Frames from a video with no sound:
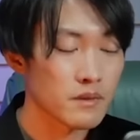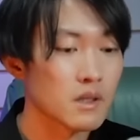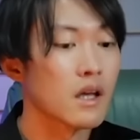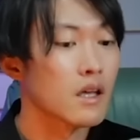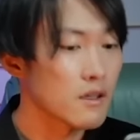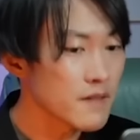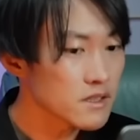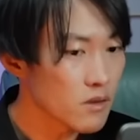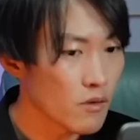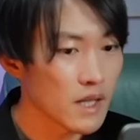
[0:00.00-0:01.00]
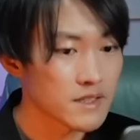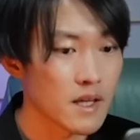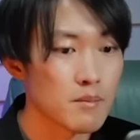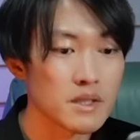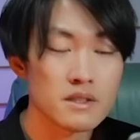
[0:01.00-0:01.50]
He was known as a
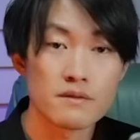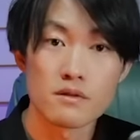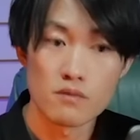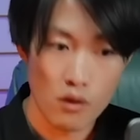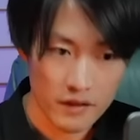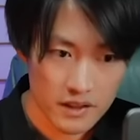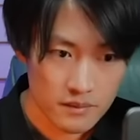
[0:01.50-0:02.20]
masterful warrior,